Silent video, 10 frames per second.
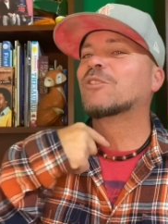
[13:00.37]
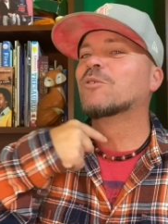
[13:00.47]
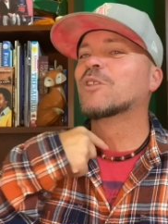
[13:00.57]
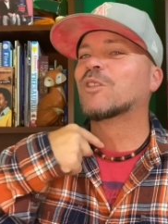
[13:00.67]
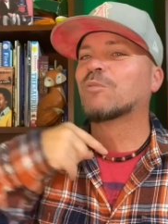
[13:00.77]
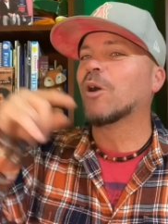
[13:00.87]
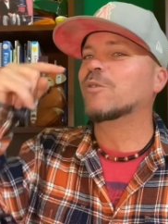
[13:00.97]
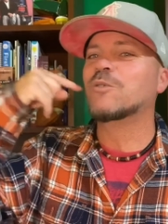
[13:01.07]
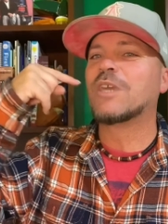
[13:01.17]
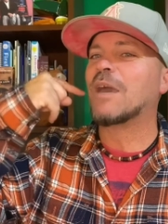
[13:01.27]
through the
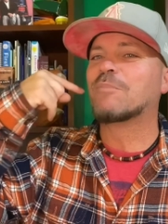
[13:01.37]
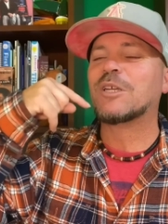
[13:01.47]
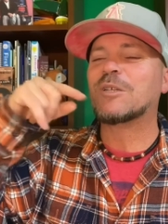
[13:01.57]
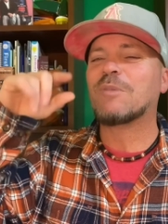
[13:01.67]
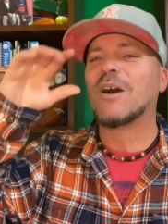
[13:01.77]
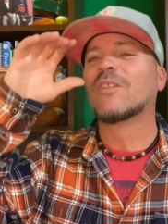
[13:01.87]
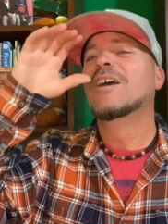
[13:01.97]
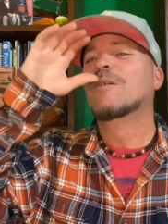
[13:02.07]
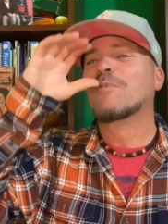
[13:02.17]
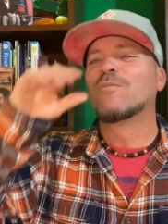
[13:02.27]
throat. You can't put it in your mouth.
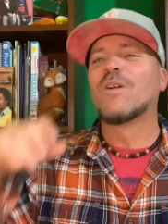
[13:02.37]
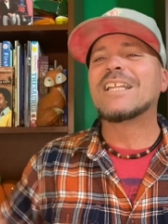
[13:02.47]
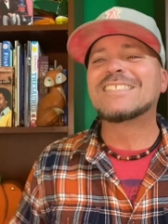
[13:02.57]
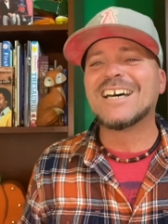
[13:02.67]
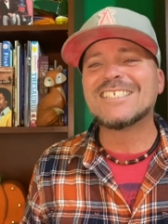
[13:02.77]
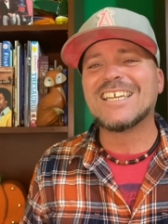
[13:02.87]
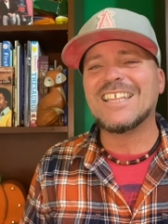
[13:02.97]
But Fred does it,